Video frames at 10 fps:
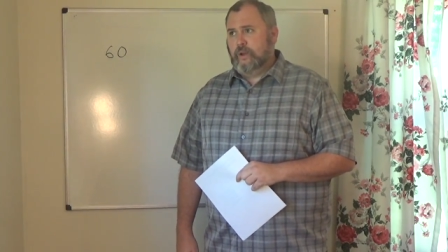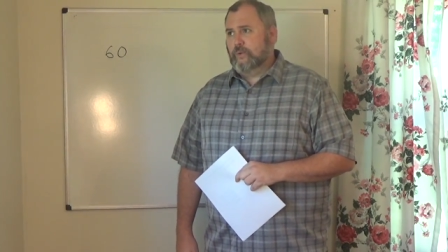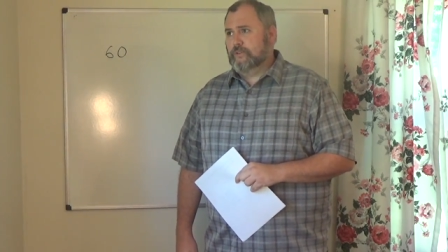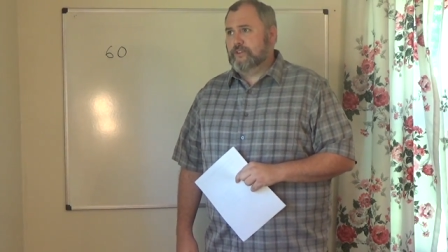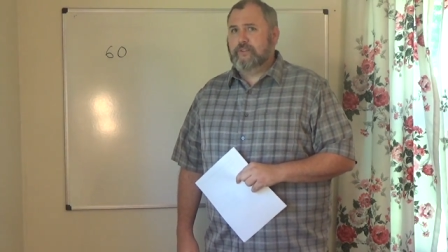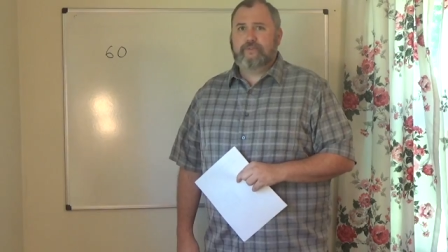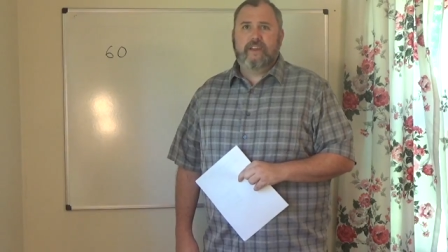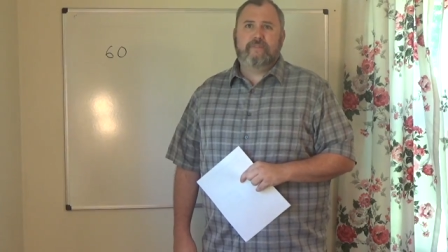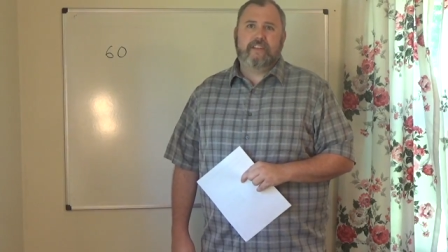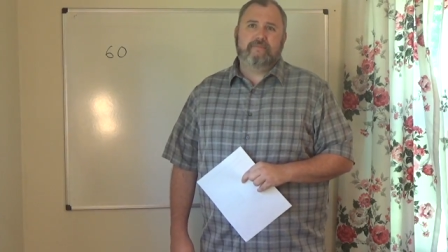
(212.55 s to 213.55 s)
Well,
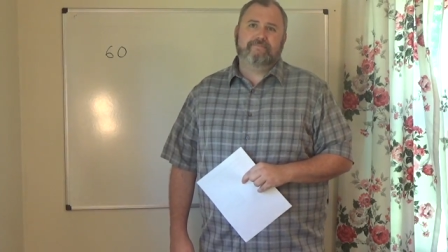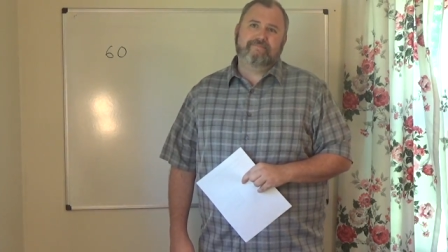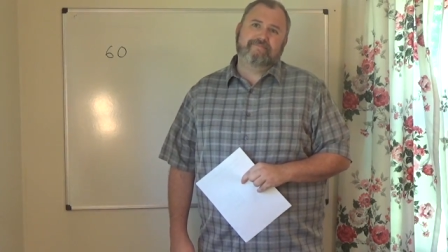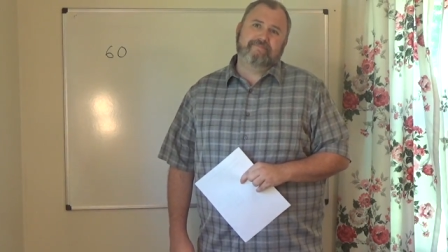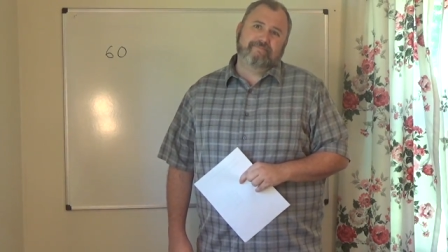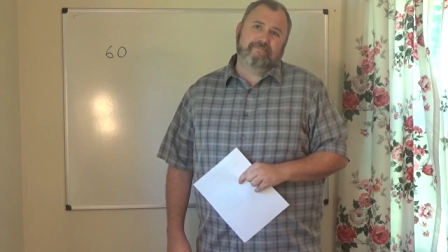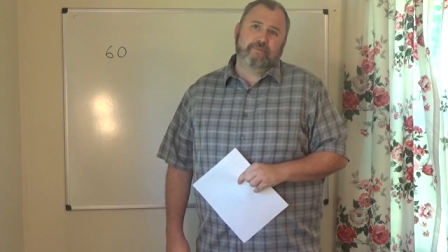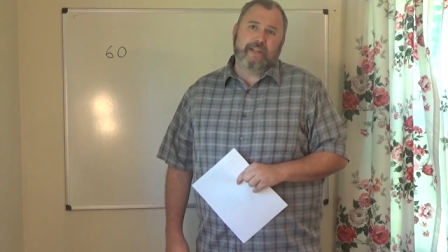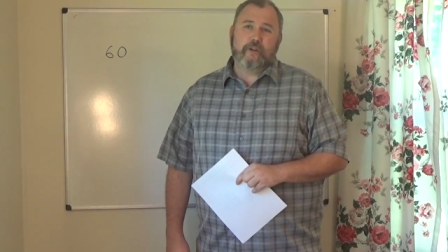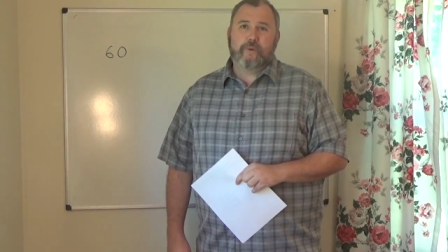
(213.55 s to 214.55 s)
$2.50,
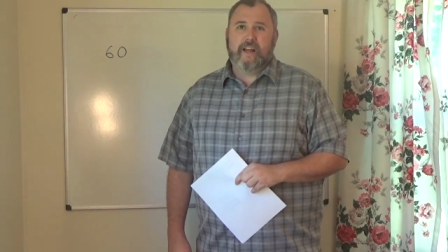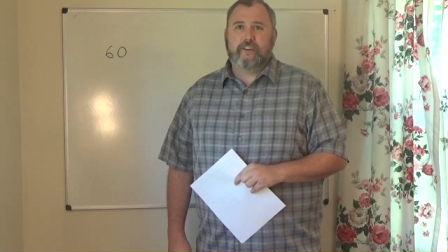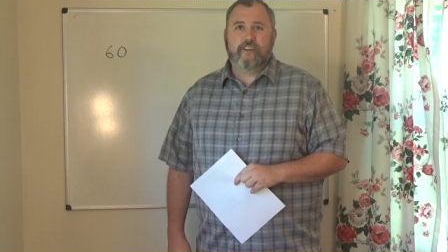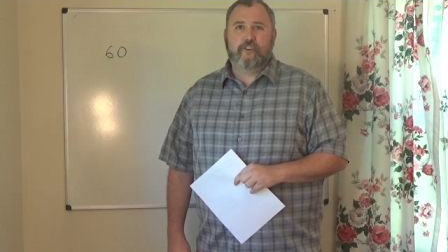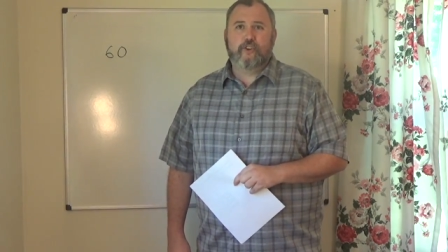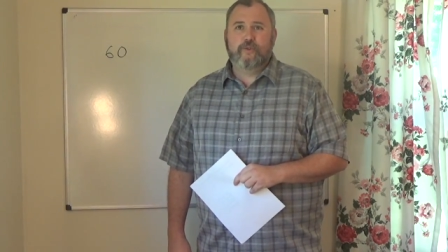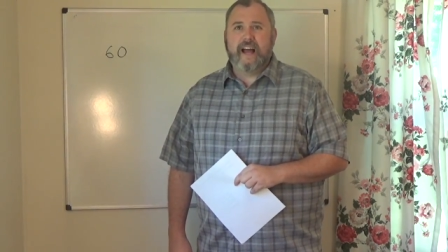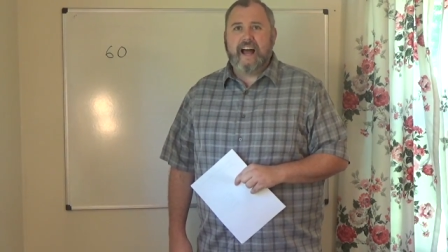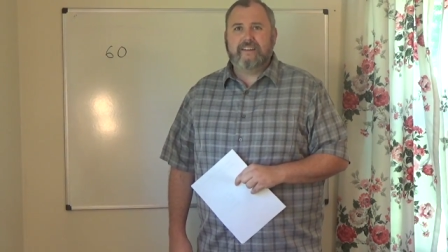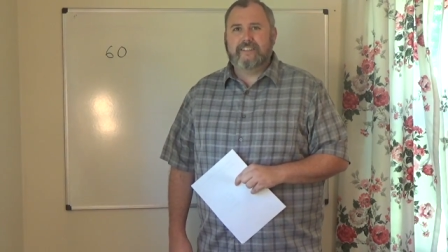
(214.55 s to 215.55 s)
we can round it to
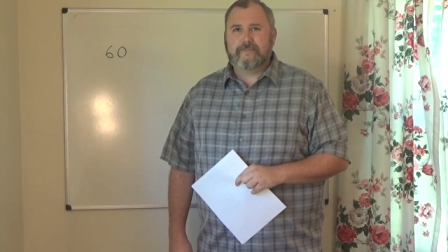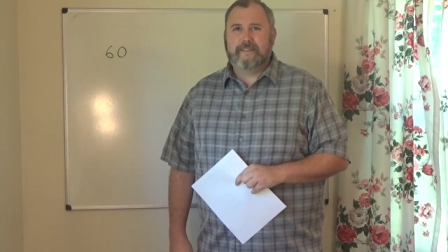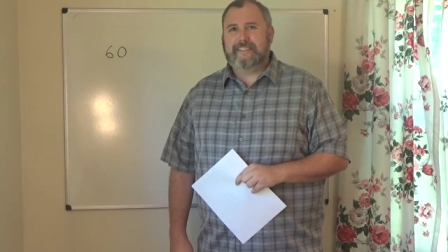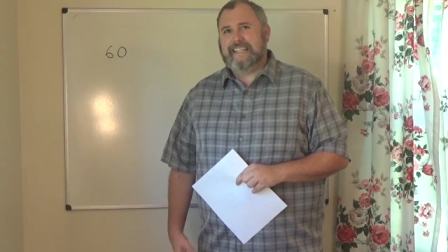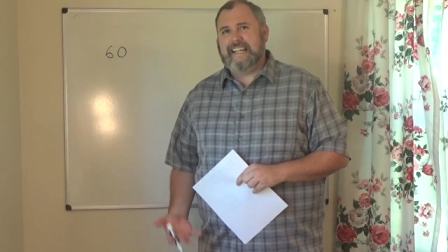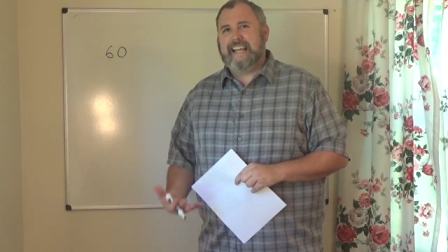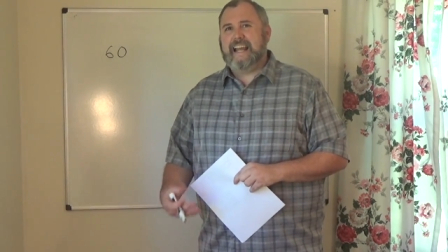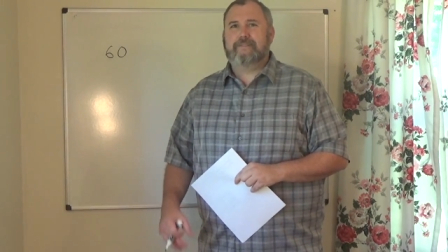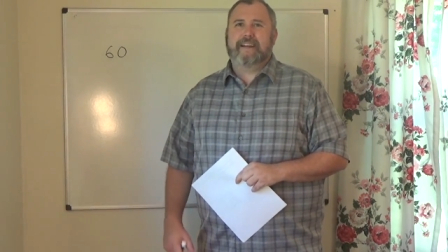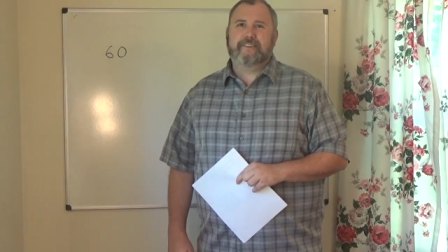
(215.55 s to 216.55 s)
$2, but
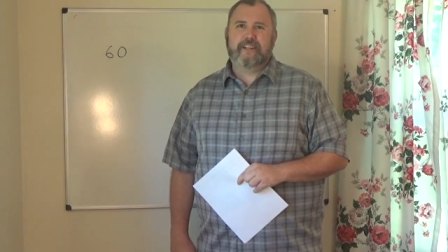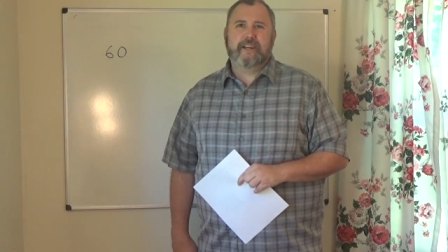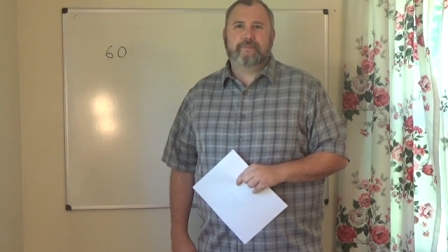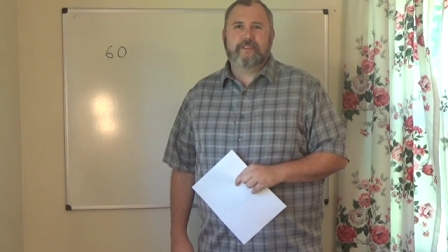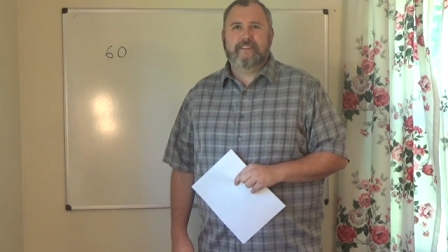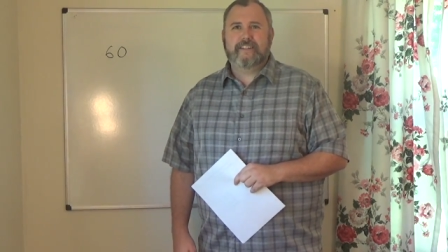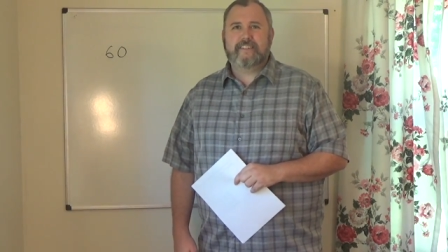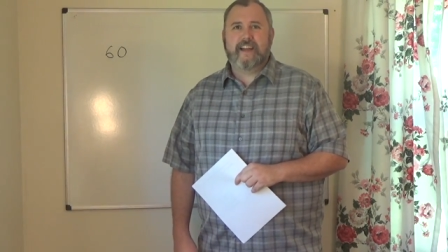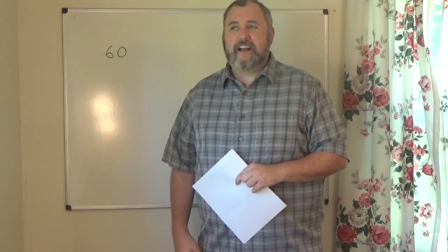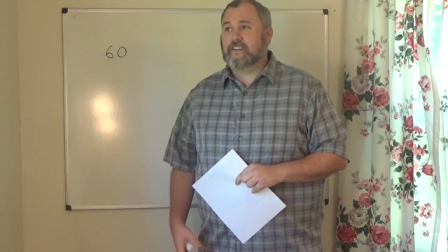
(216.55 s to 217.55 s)
I round it up to the nearest
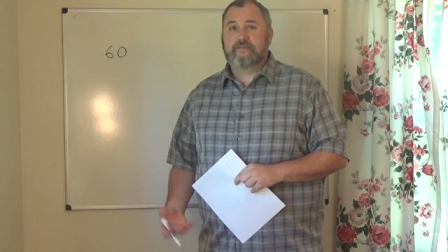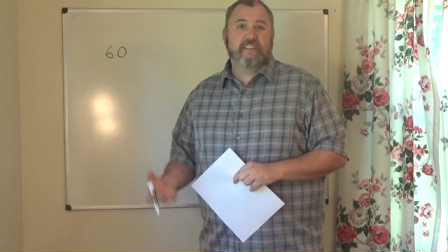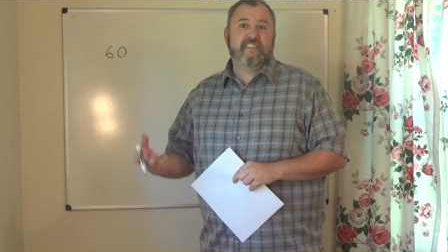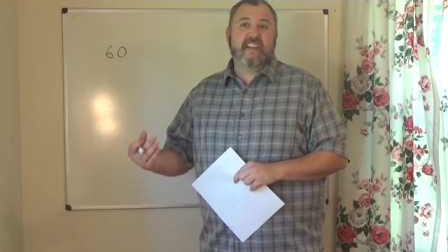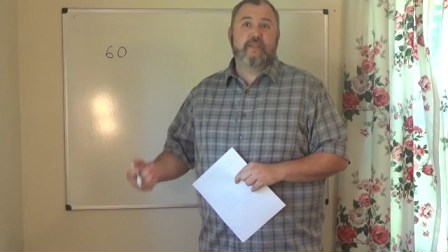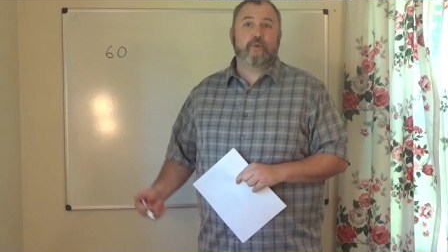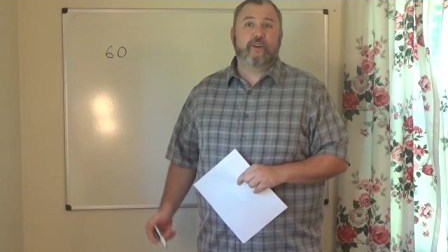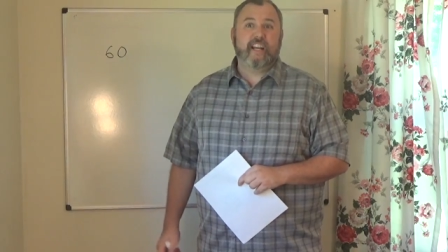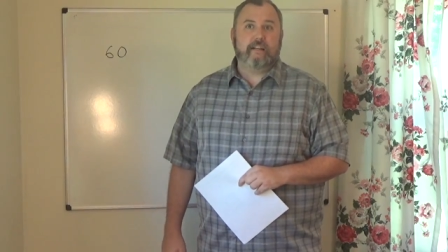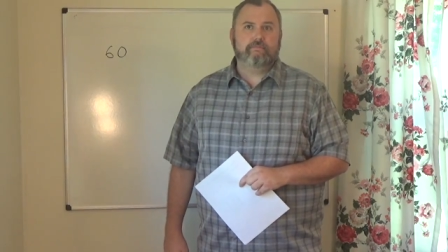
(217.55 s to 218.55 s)
dollar. Let's say
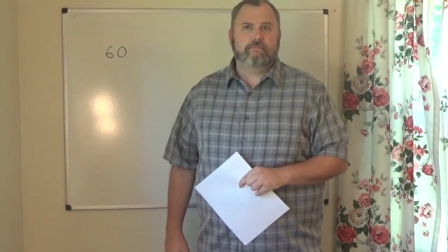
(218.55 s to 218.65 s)
3.